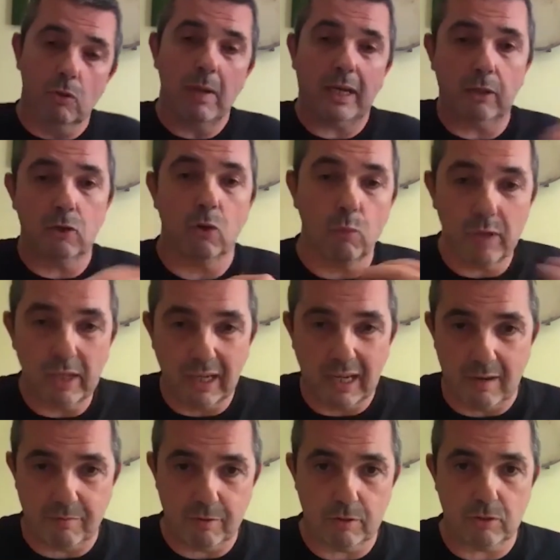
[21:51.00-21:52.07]
no real
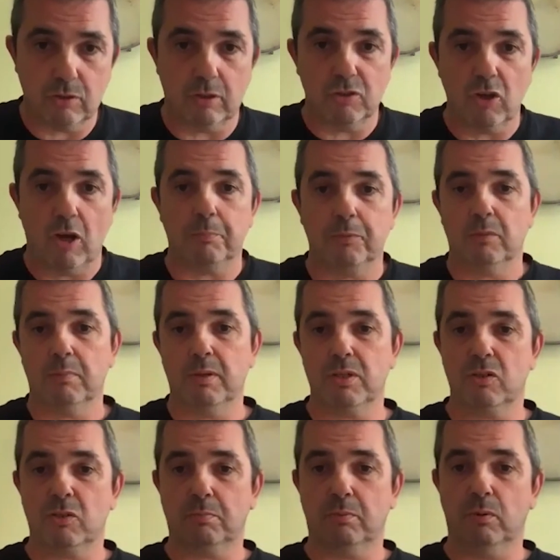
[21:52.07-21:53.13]
effort to adopt your
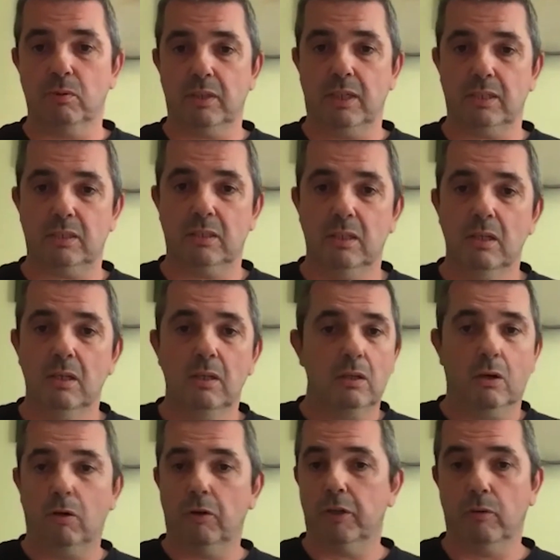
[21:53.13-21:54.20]
business process
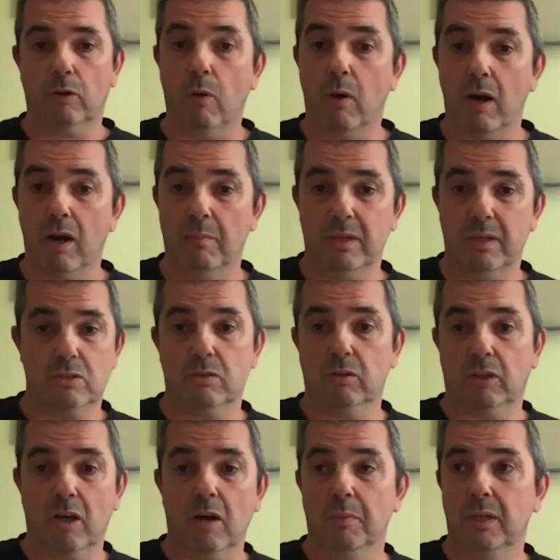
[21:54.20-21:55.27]
or your requirements to
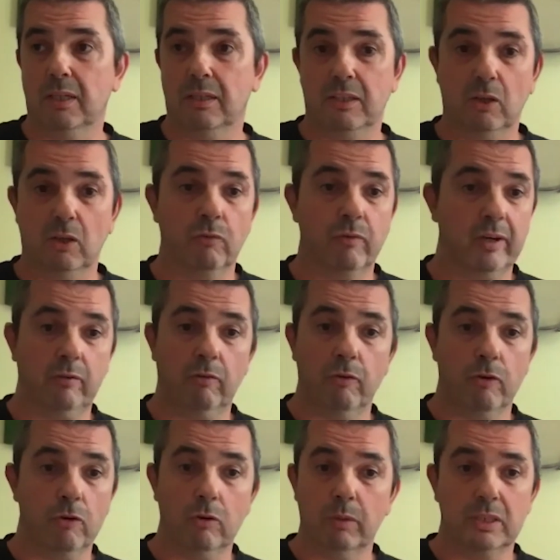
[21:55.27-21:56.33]
accommodate the unwritten
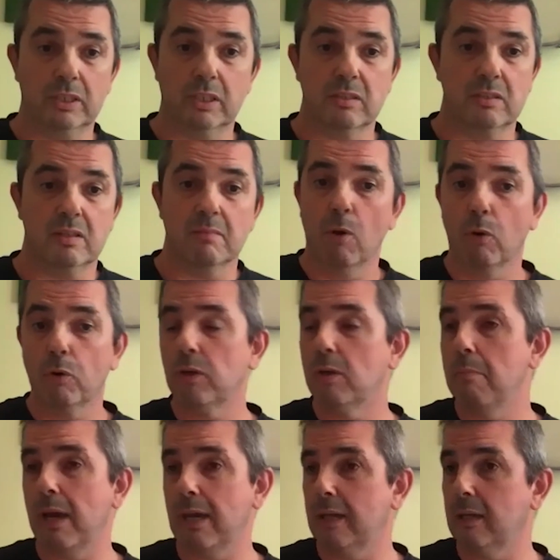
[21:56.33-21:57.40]
rule, which is the more you
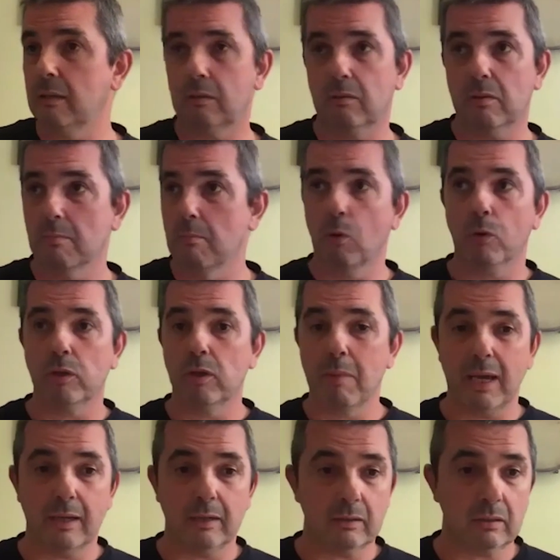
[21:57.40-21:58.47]
bend, the more you
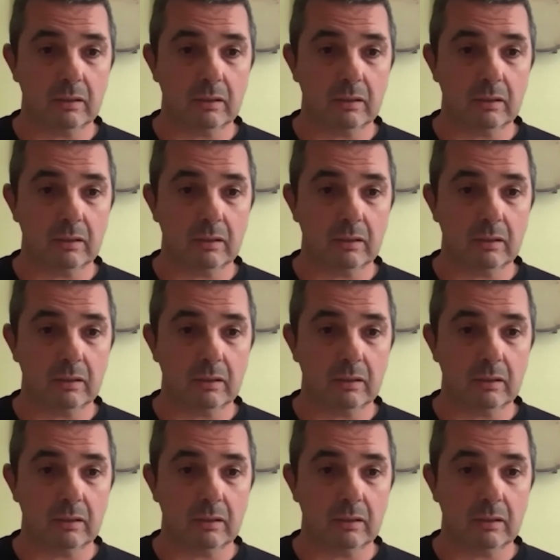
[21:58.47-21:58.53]
bend.